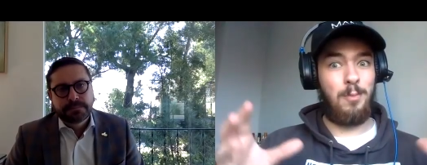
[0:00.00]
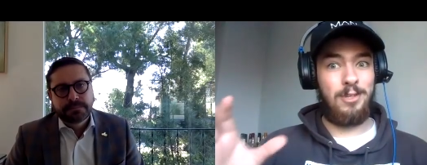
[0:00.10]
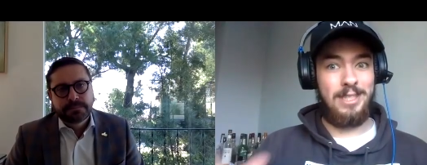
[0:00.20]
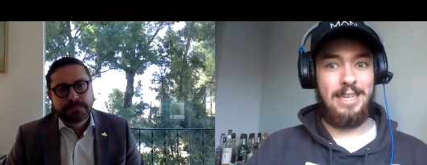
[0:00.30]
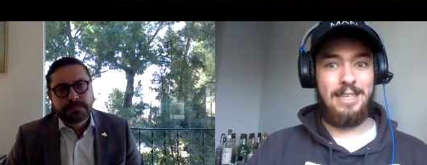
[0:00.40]
Speaker 1: more
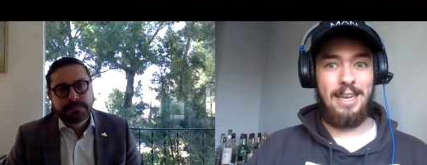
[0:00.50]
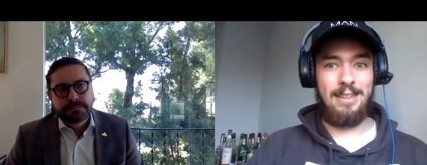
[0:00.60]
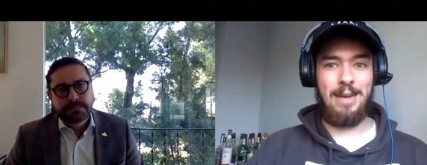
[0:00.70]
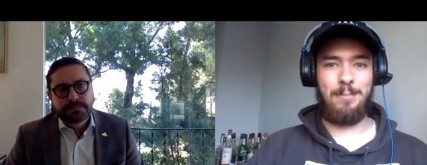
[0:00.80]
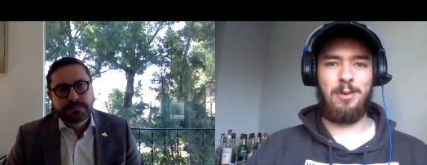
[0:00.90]
detail than
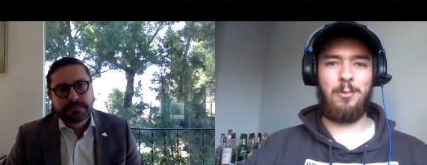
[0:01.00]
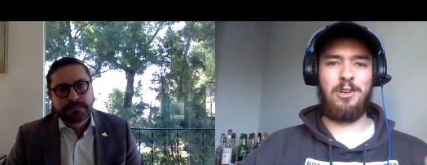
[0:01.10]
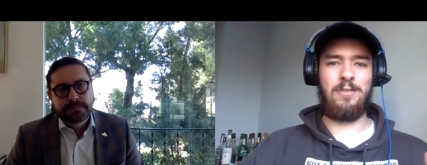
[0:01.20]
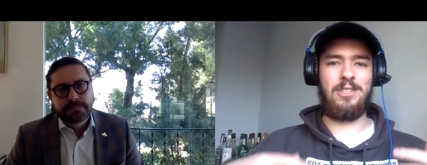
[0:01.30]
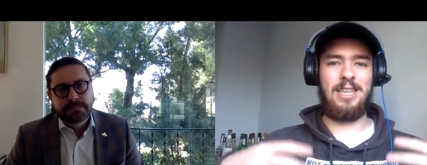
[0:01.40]
that, but I'm
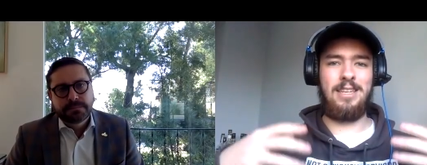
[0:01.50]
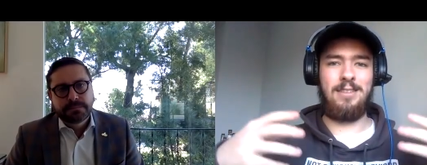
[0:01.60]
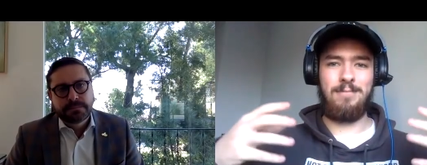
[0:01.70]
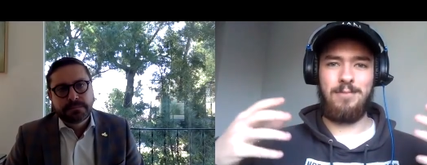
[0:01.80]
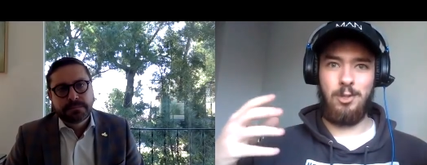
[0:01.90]
wondering if there's
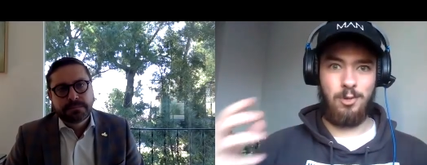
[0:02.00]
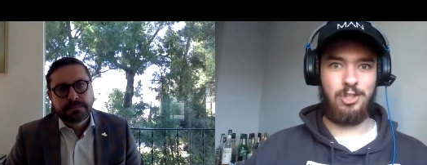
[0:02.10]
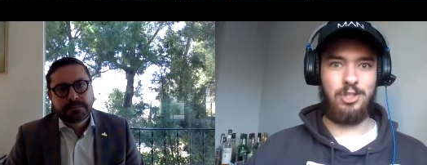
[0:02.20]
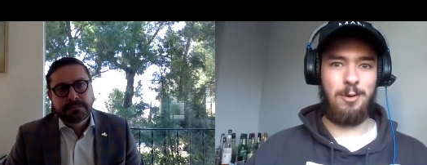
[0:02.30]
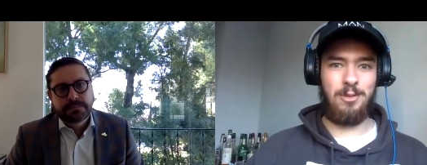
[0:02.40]
anything you could
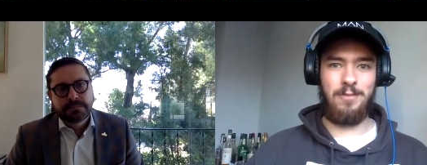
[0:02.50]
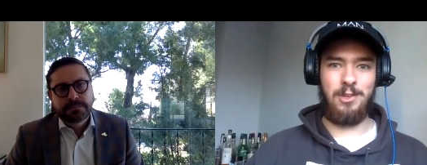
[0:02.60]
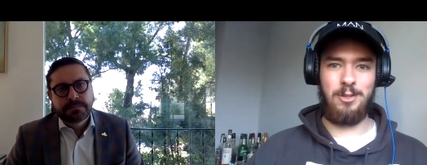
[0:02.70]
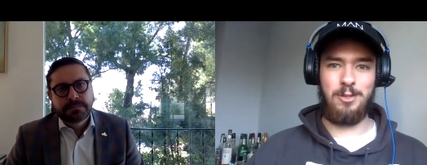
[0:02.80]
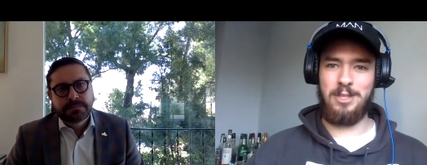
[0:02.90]
share with the
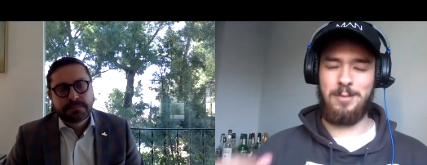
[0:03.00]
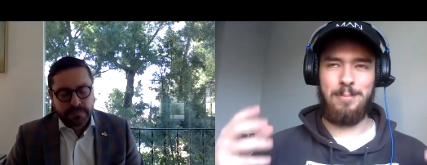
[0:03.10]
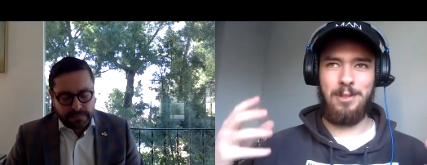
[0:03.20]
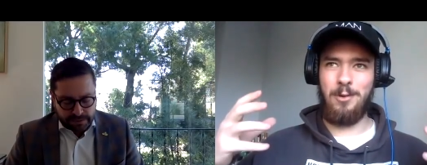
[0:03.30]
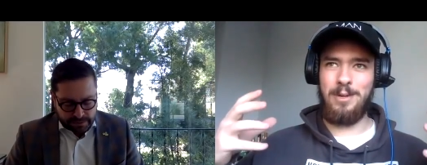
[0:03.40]
viewers because
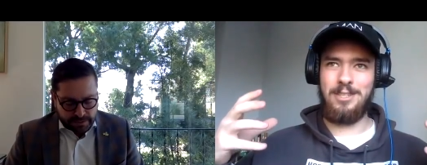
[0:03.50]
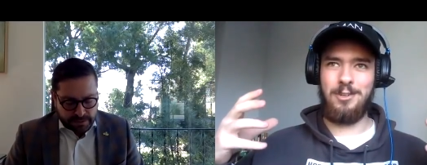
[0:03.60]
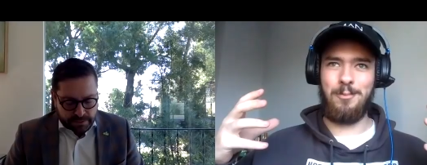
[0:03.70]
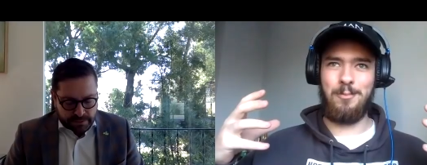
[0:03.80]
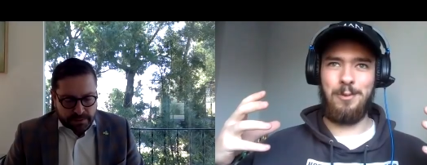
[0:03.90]
people always, you
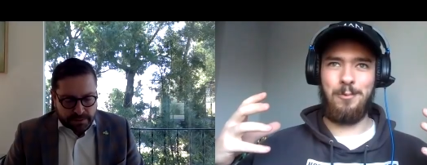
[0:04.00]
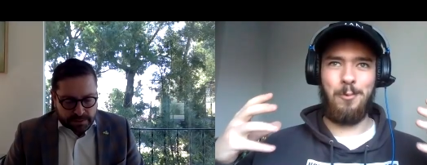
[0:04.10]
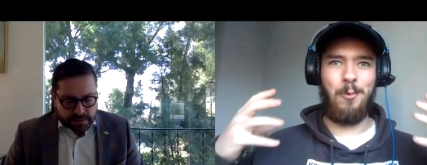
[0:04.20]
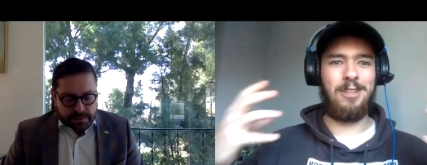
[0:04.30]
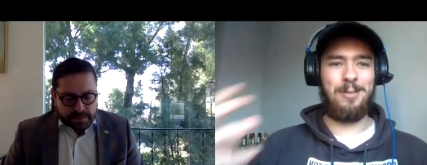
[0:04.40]
know, we, we
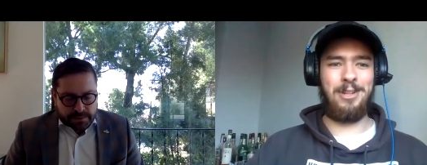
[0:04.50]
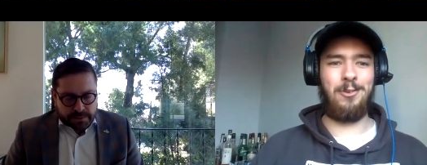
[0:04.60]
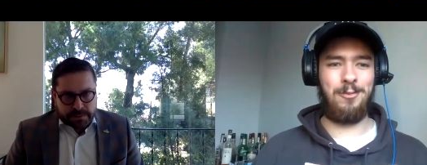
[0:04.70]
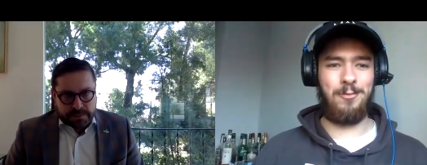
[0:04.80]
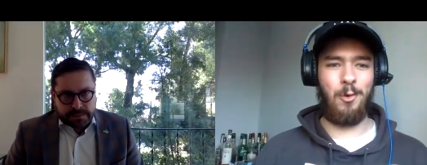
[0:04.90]
want to be
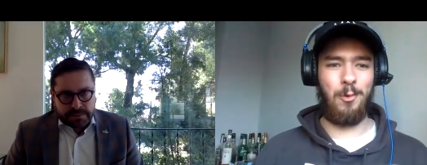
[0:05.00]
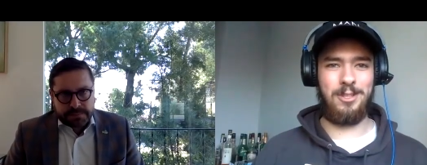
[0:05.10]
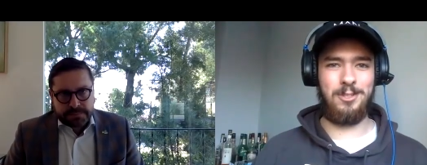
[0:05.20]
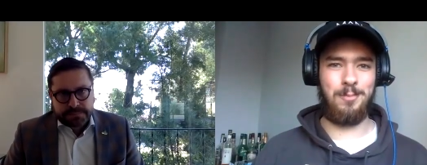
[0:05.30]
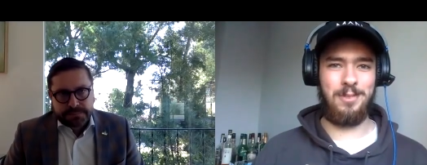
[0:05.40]
looking forward
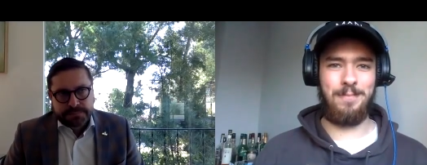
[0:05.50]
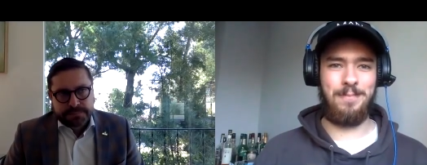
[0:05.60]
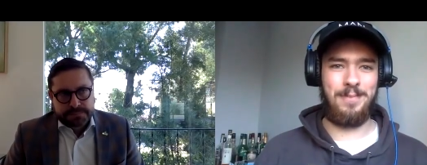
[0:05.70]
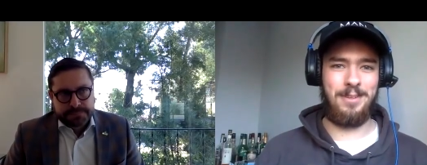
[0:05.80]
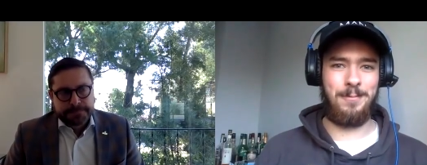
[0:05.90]
to something,
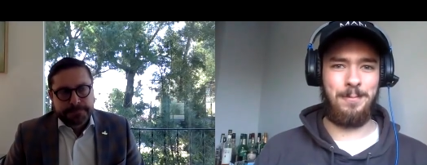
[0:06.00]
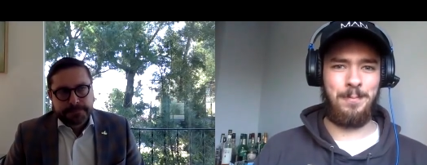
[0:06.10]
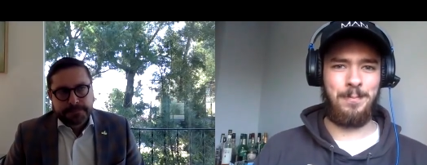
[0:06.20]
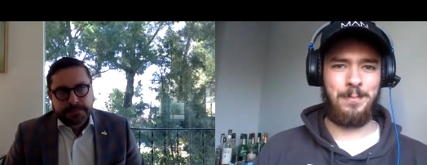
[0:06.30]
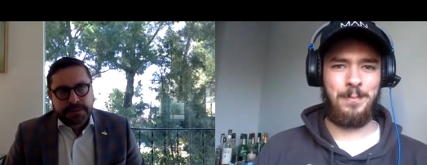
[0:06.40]
Speaker 2: you know.
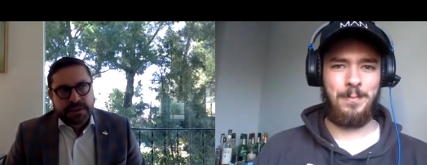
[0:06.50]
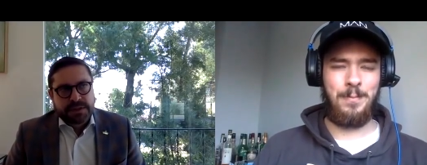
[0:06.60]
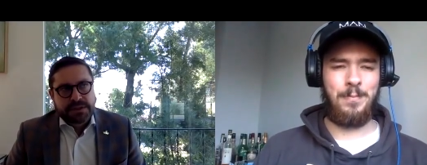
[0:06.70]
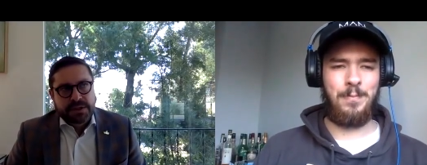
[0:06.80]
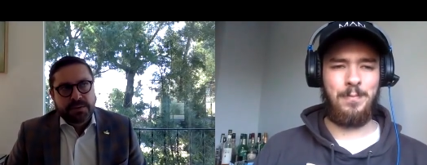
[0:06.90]

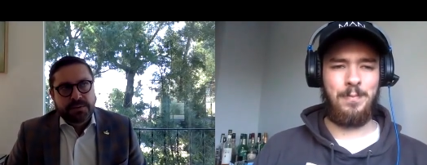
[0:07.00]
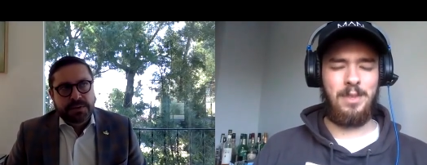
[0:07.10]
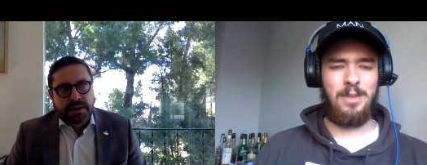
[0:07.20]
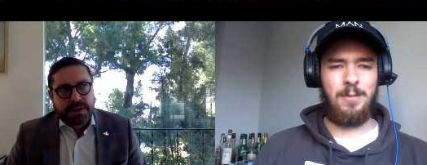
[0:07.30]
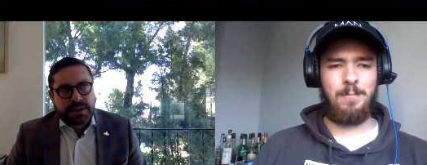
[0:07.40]
So
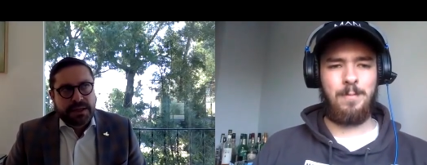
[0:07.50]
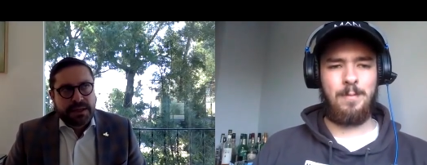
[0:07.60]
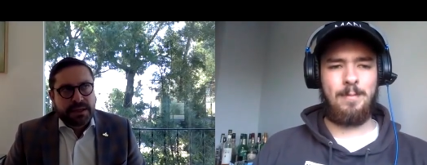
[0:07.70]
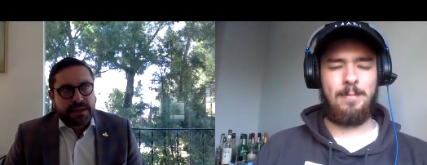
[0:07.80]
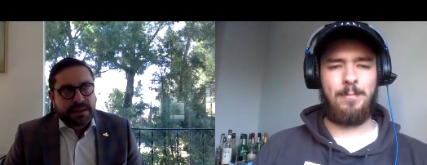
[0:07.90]
uh,
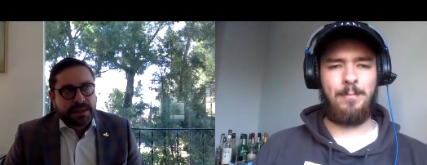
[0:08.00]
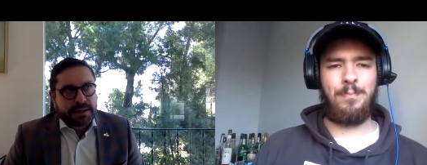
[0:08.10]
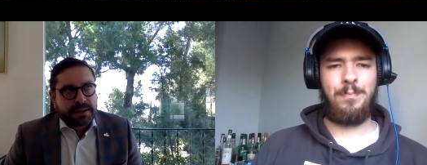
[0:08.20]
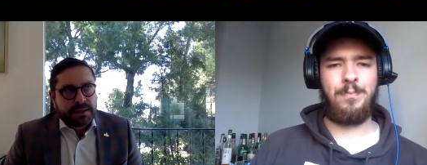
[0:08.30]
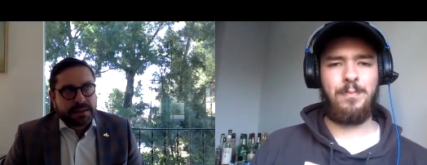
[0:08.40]
the
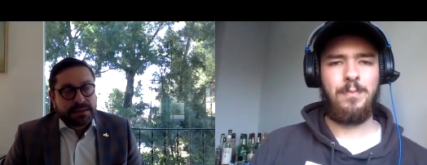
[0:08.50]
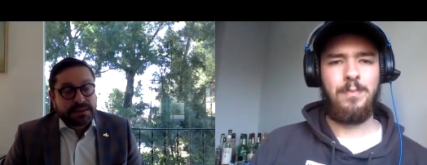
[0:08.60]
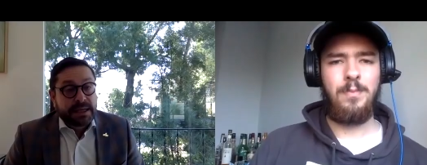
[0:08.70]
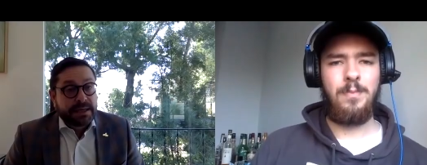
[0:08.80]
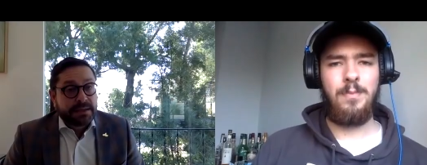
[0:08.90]
uh, the
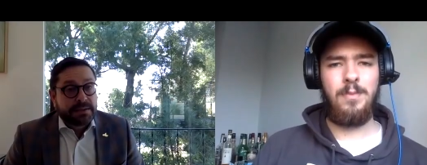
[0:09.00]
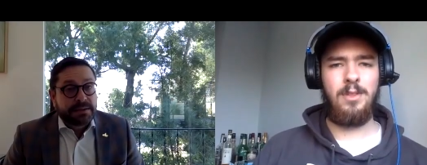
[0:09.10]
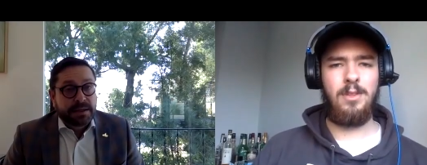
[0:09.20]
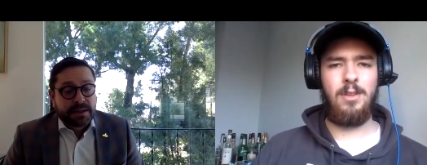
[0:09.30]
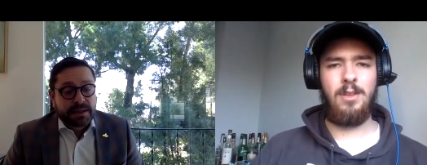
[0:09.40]
stated
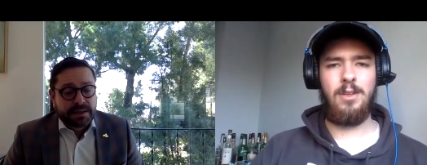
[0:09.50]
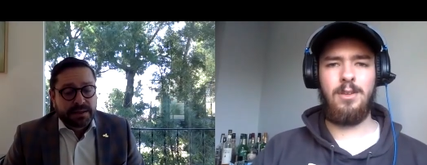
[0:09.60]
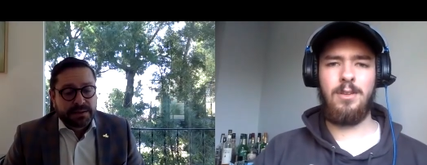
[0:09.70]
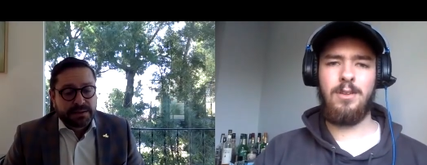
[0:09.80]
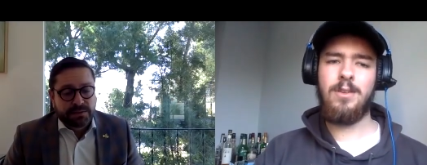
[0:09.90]
uh,
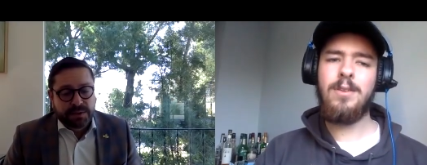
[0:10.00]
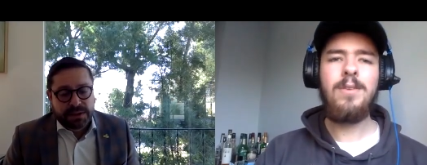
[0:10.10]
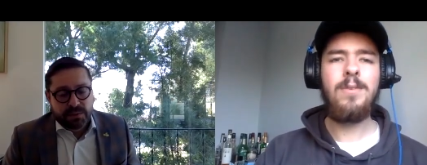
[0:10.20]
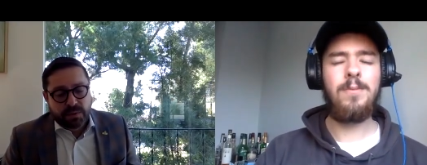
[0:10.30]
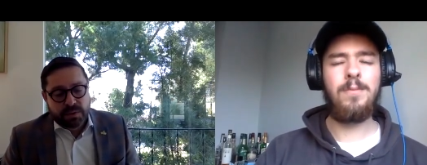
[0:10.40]
really
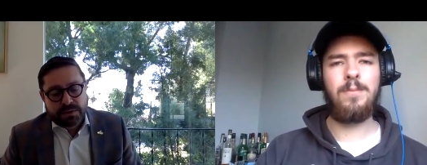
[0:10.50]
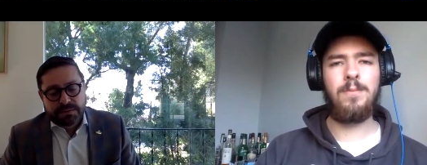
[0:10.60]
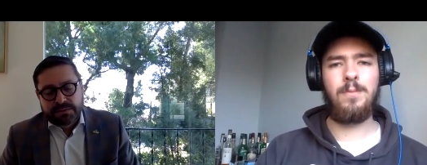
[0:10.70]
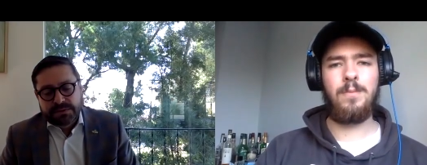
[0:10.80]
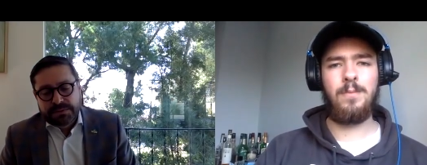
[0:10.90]
what we're
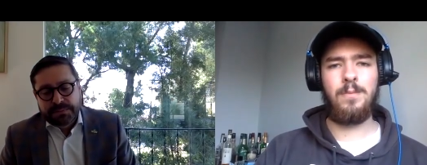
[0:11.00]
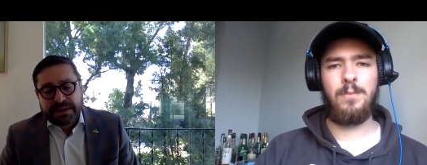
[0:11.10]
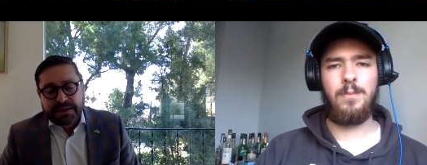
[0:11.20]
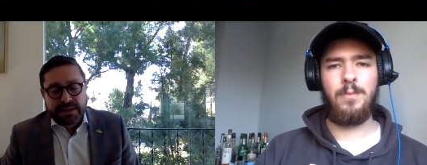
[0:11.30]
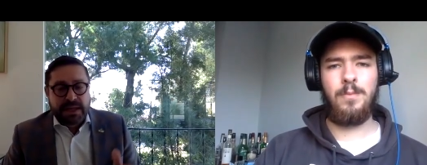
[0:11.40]

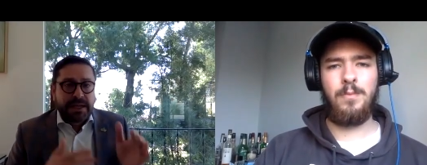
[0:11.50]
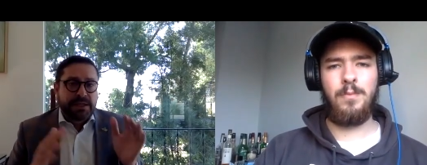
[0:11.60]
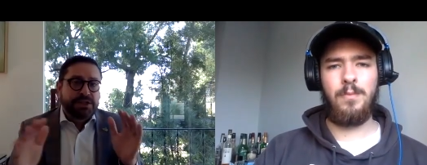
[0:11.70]
spending the lion's